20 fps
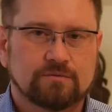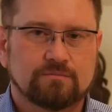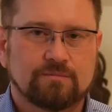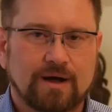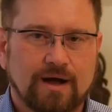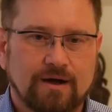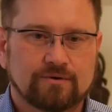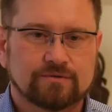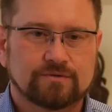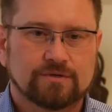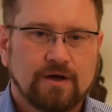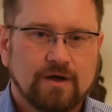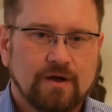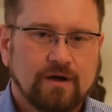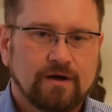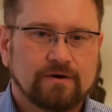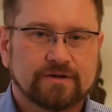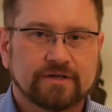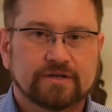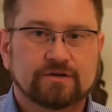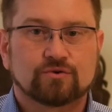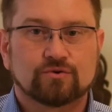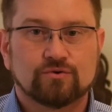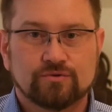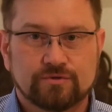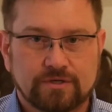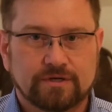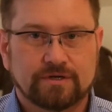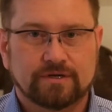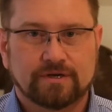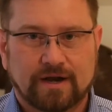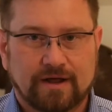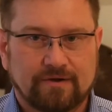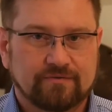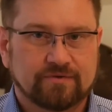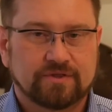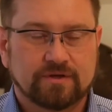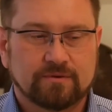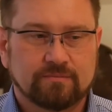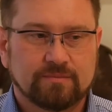about recruiting and
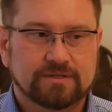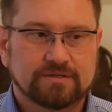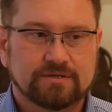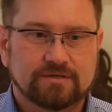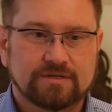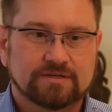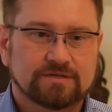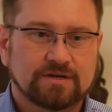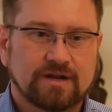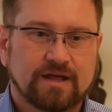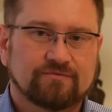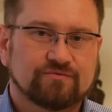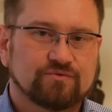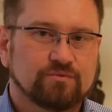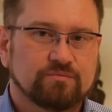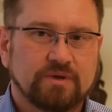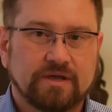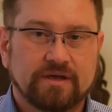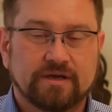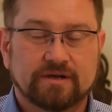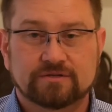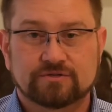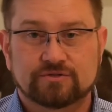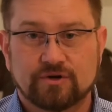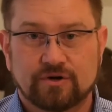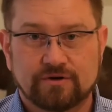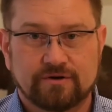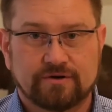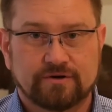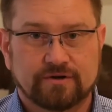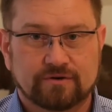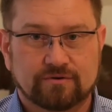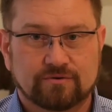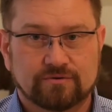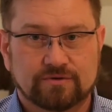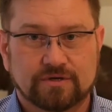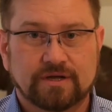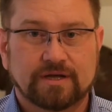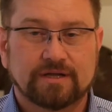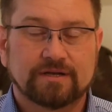everything, but it doesn't have to be external
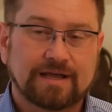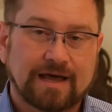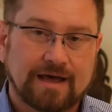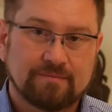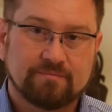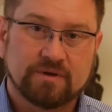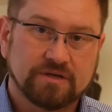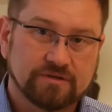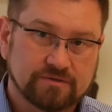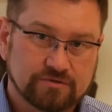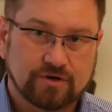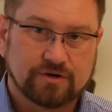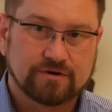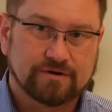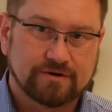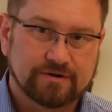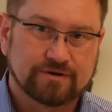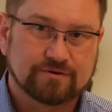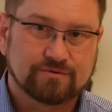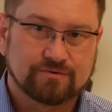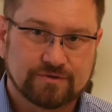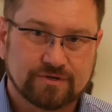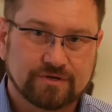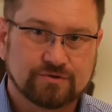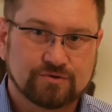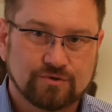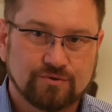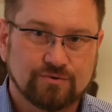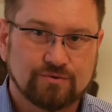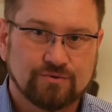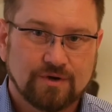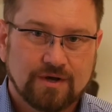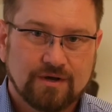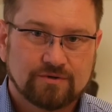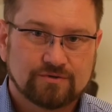recruiting. It can be internal recruiting too.